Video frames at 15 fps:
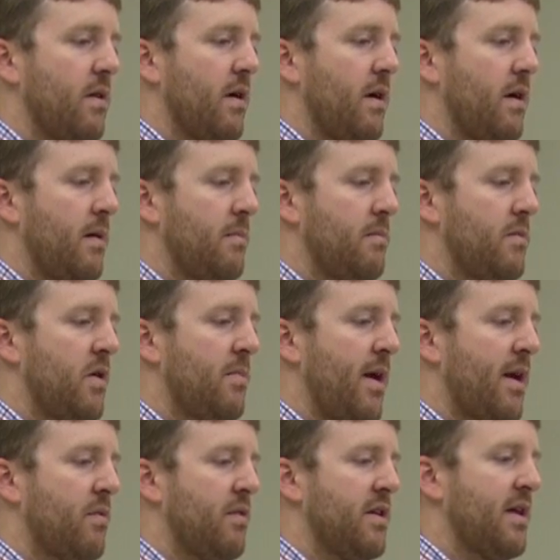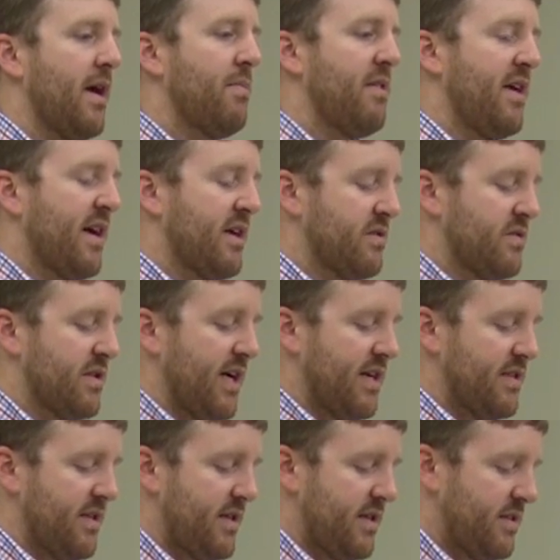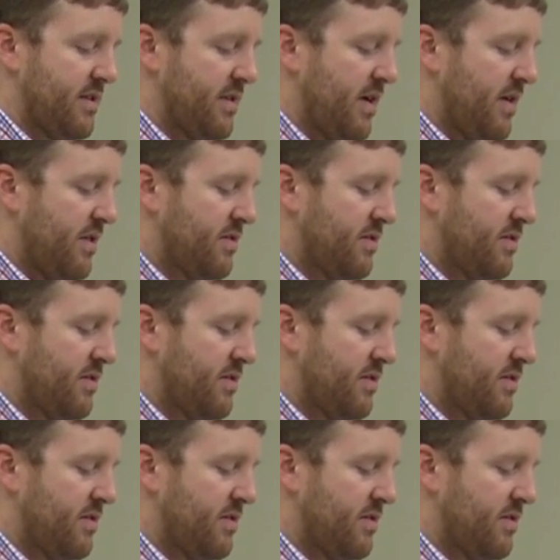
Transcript: um, no matter what type of exercise it is,